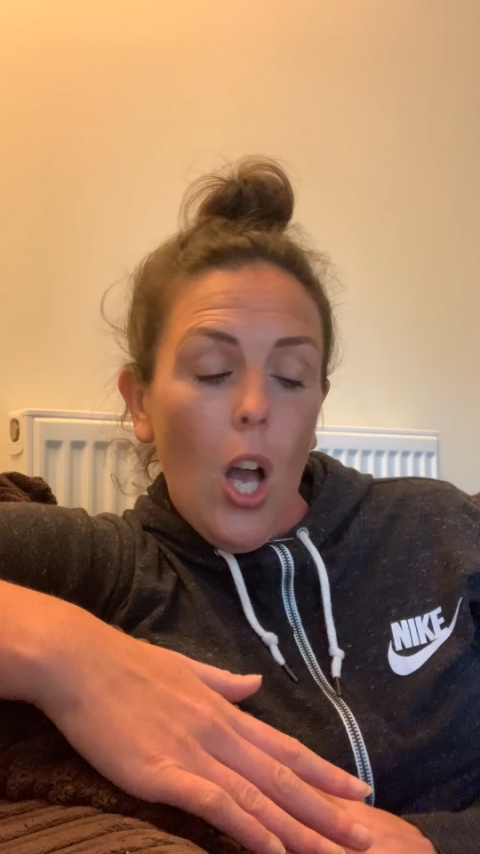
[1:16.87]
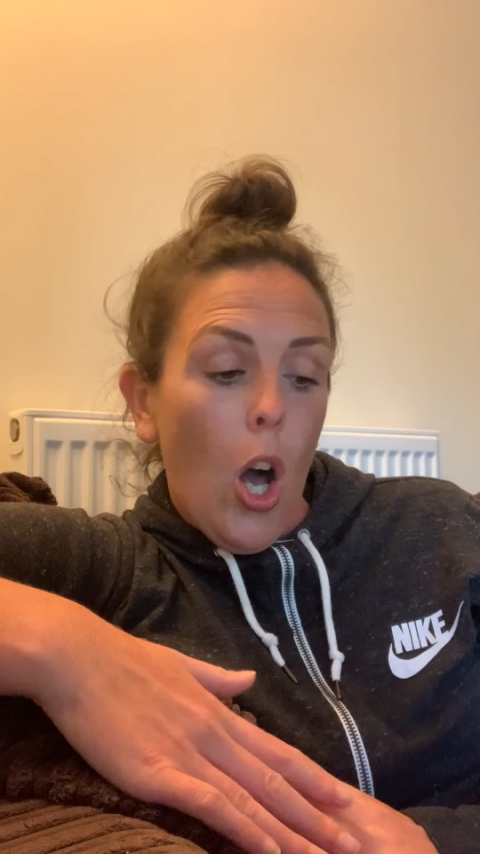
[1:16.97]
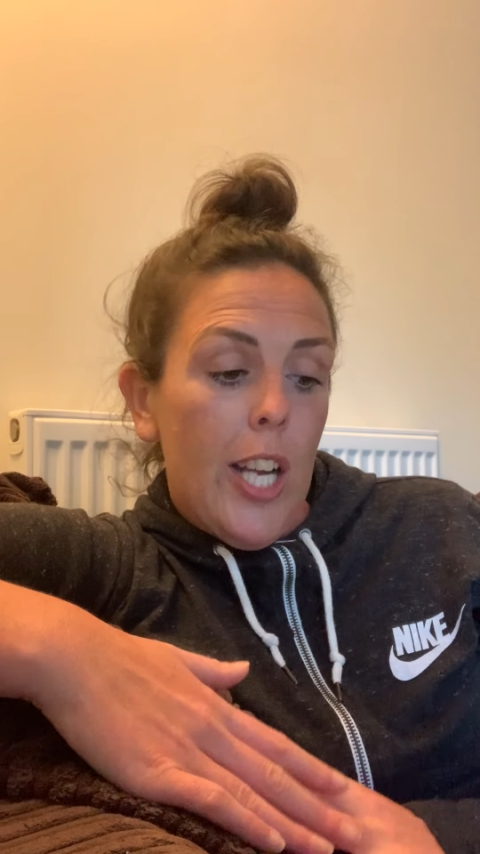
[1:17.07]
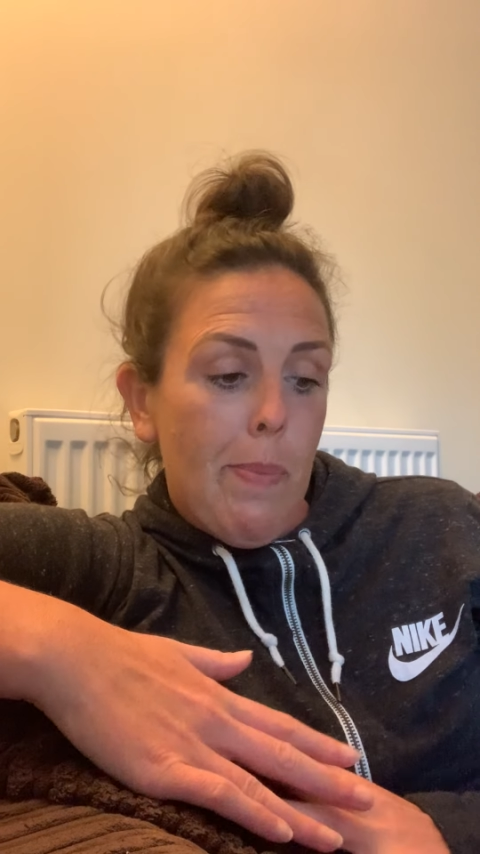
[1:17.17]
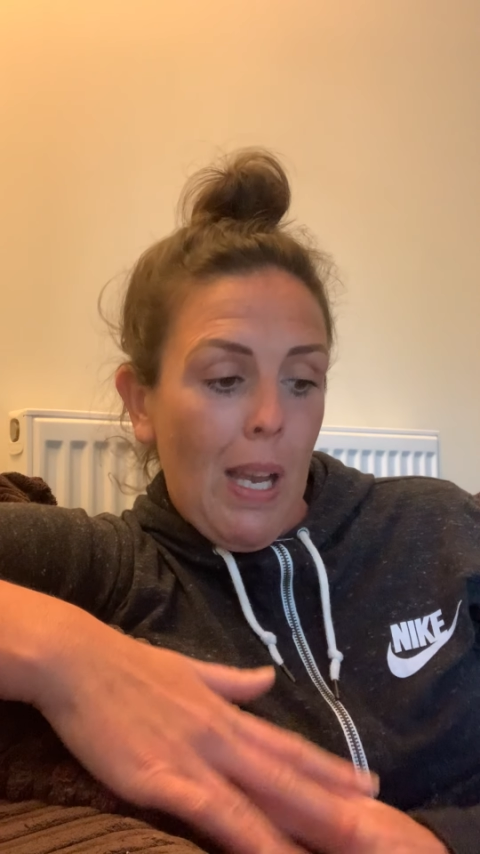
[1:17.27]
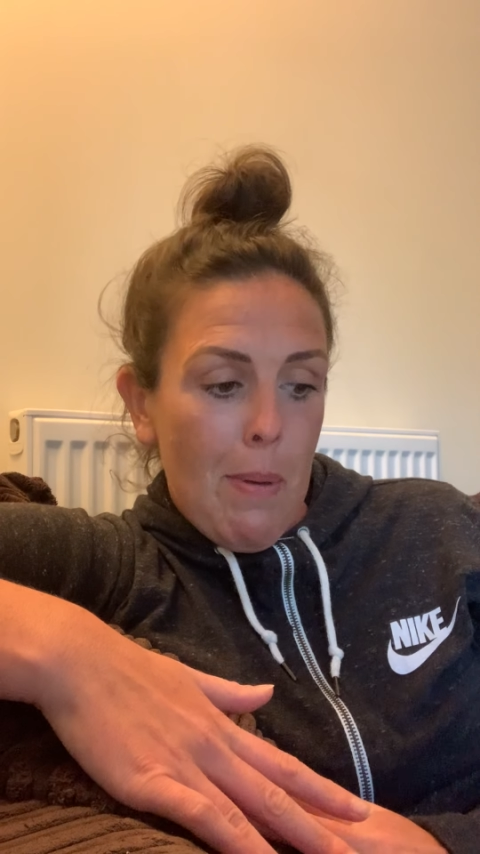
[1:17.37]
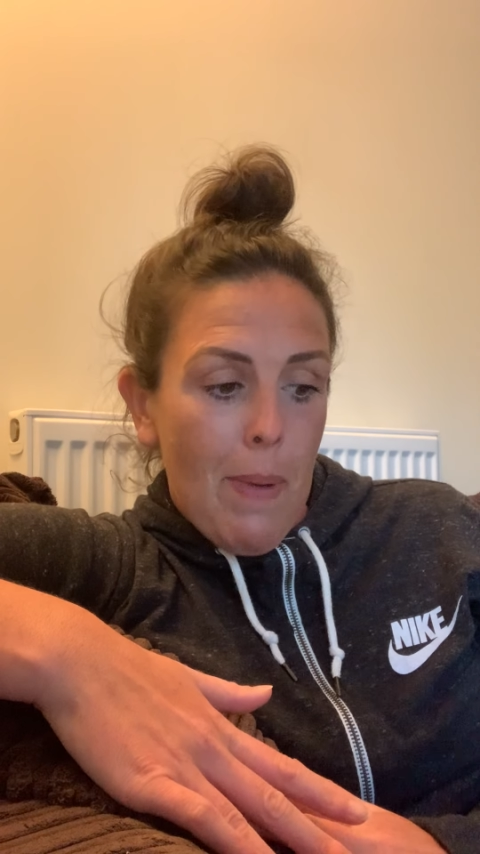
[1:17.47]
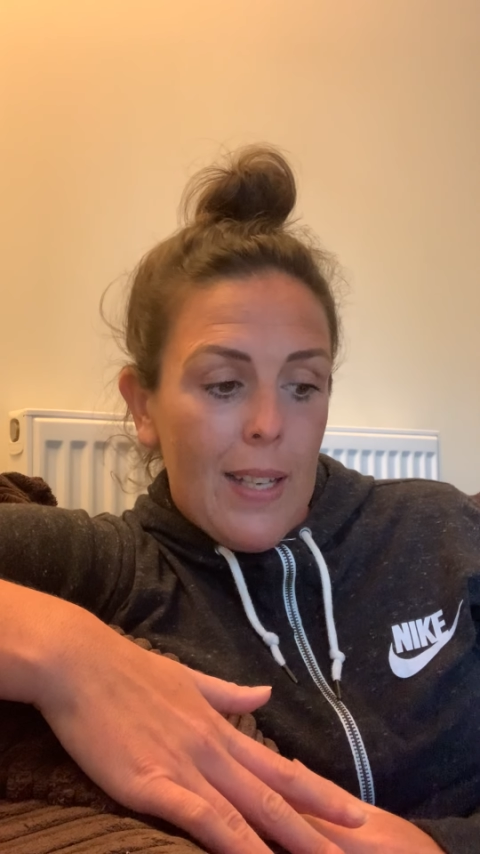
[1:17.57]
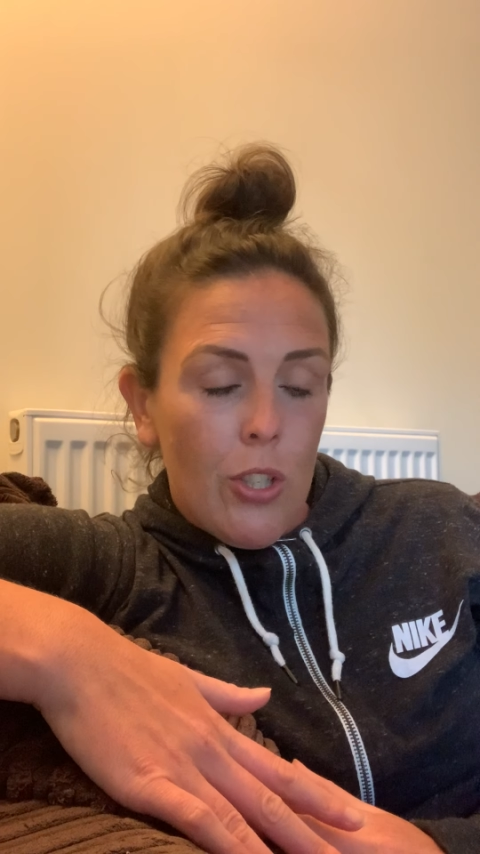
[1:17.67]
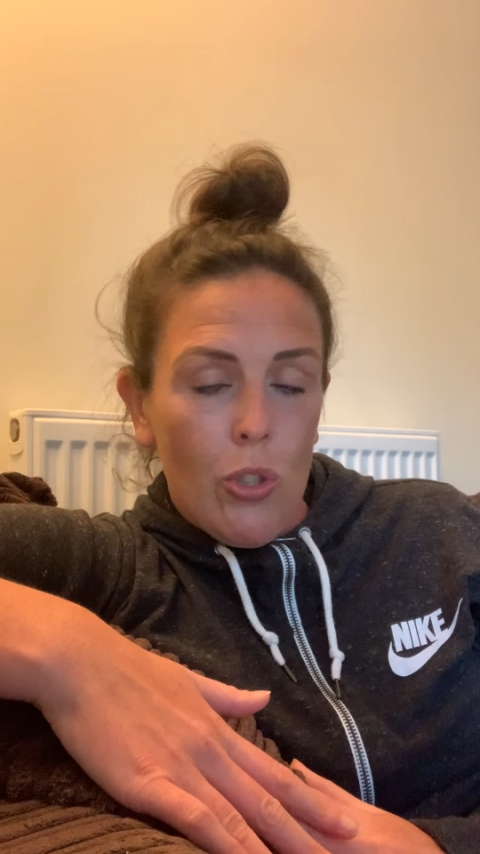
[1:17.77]
I'd be coming
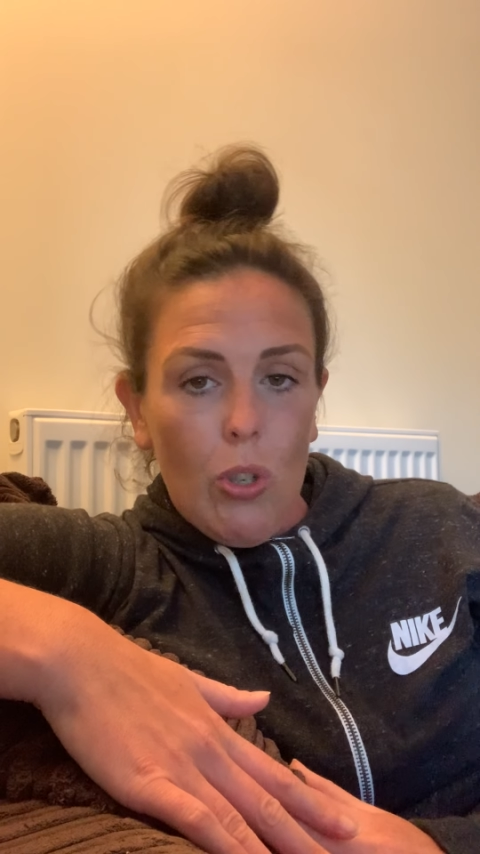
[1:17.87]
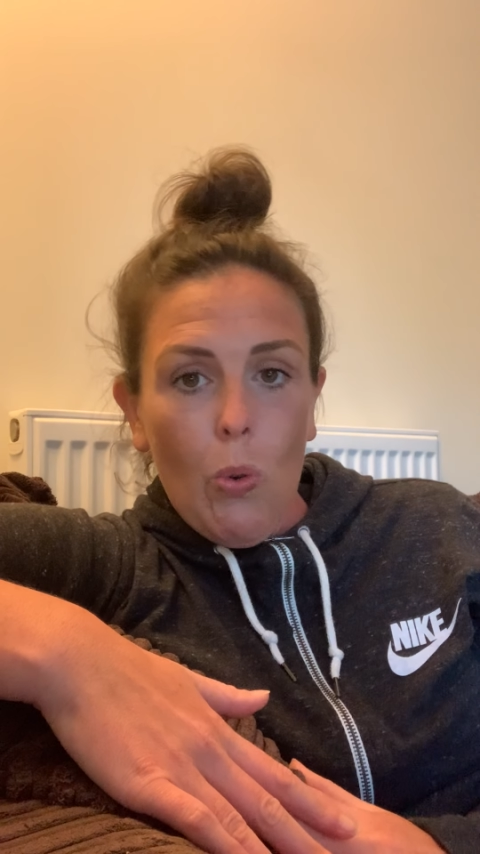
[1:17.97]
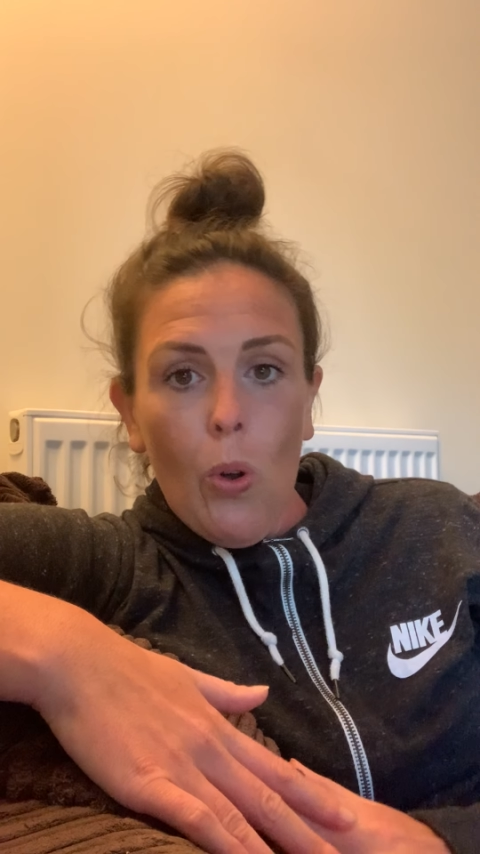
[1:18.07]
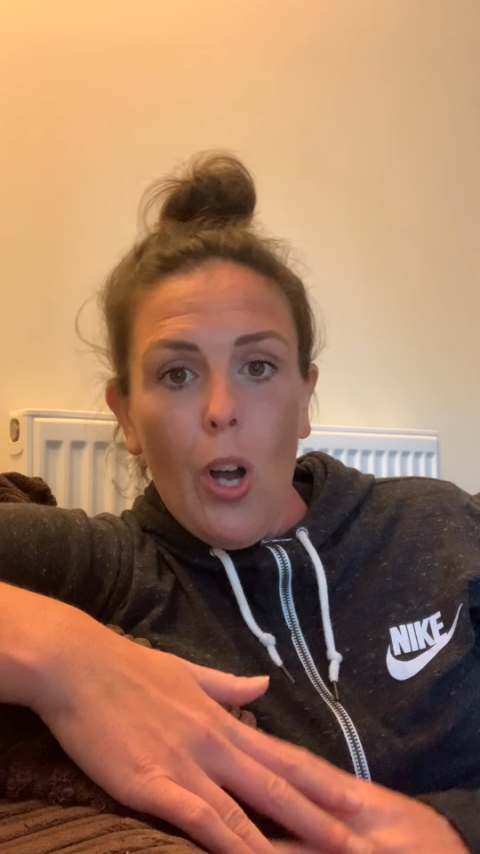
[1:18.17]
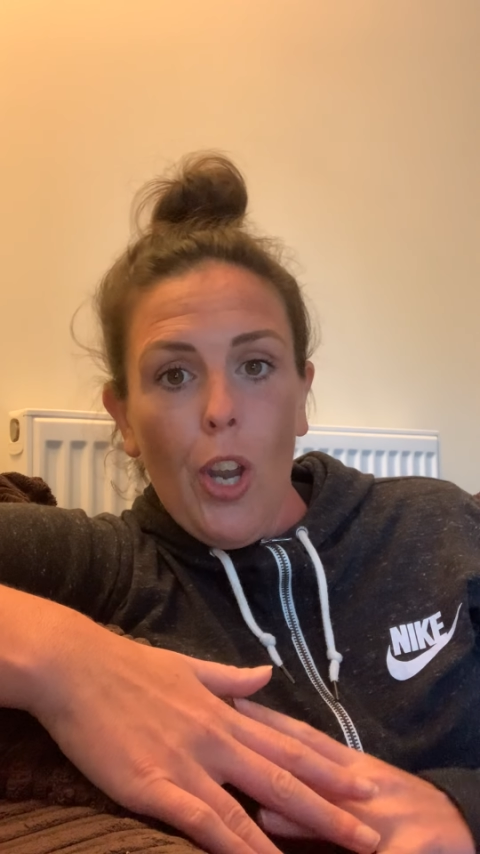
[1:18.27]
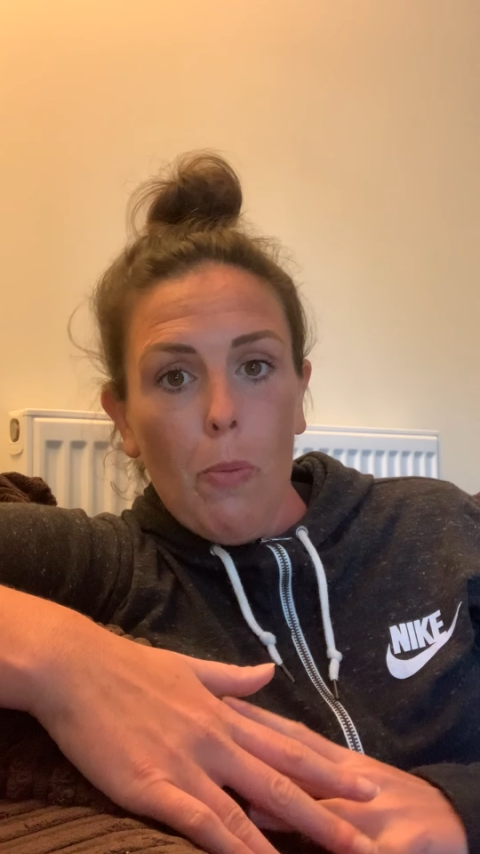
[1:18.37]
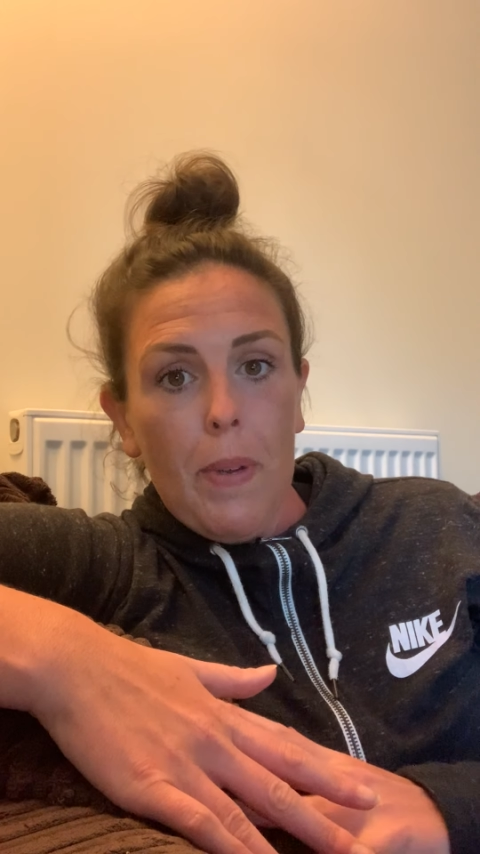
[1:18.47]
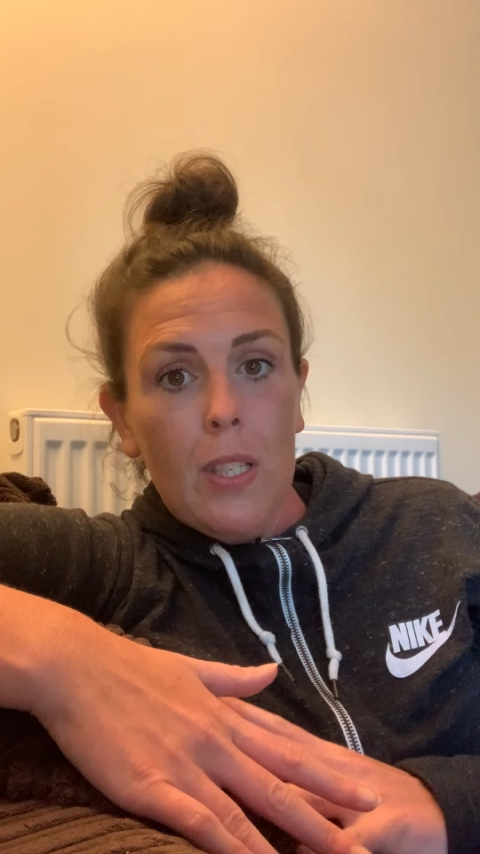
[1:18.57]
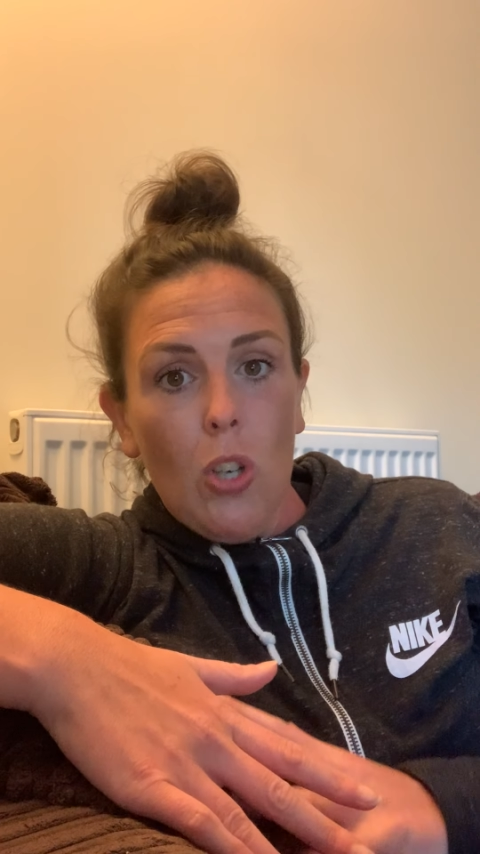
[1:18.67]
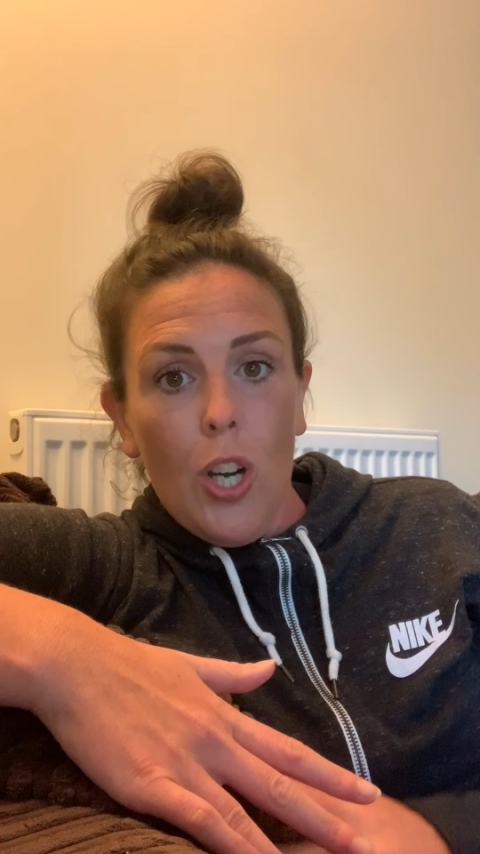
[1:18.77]
back to school and I'd
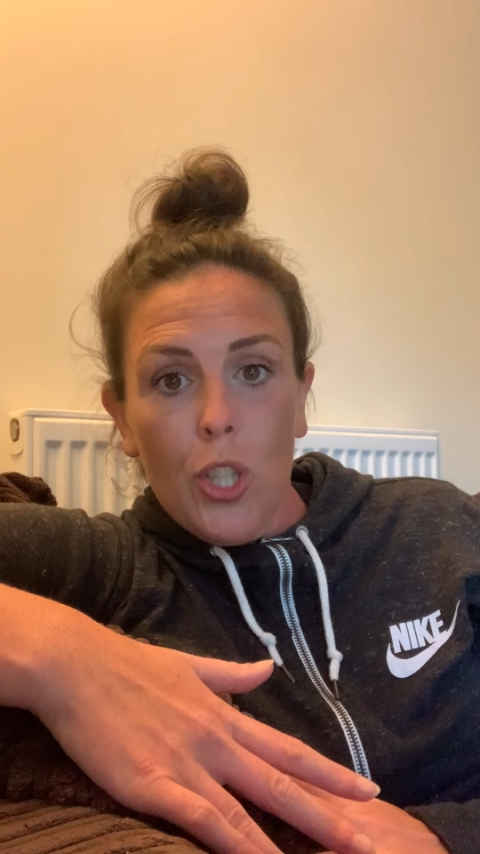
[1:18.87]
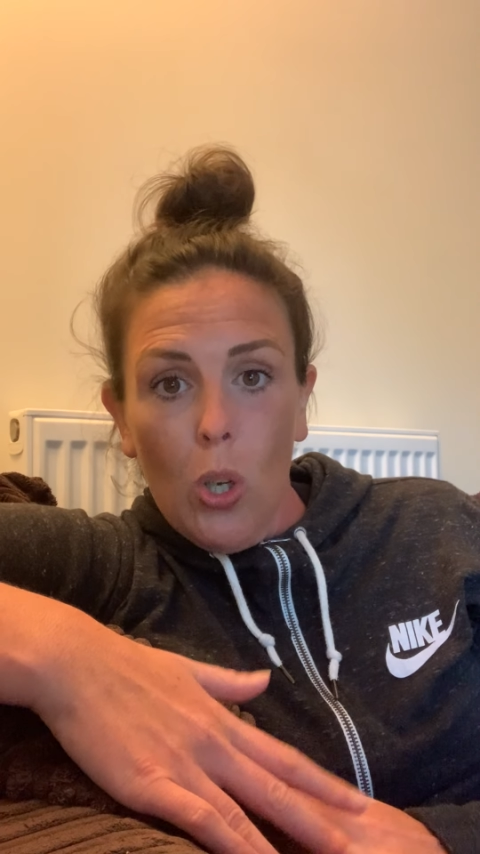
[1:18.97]
be starting